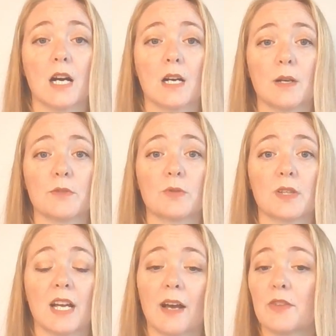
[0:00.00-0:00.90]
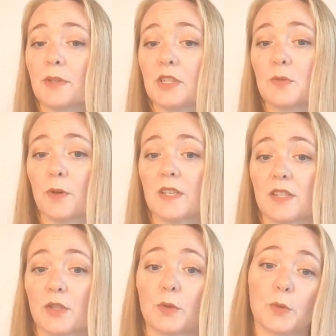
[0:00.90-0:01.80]
You can have them expressed
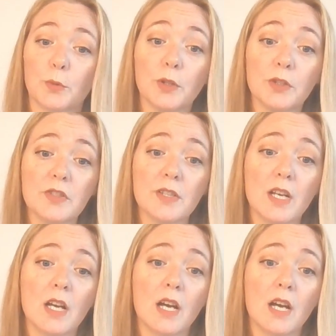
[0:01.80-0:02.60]
at the groomers.